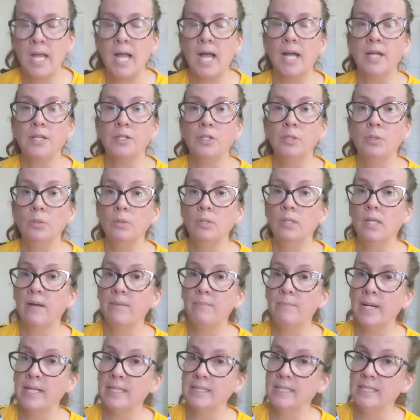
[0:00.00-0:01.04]
I do love
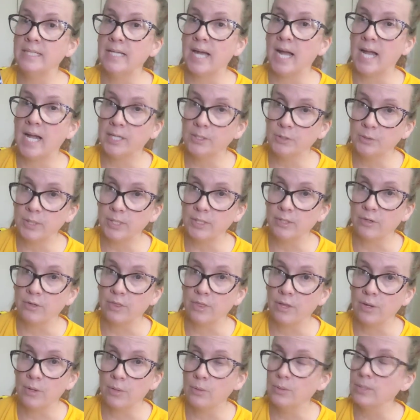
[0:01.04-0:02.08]
my dehydrator
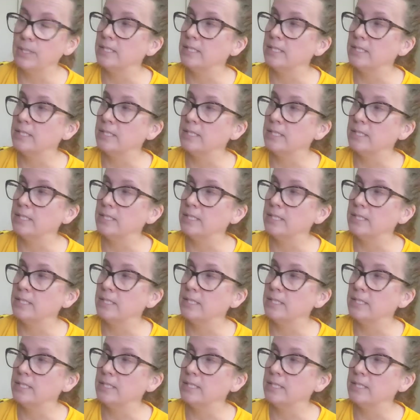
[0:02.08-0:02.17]
though,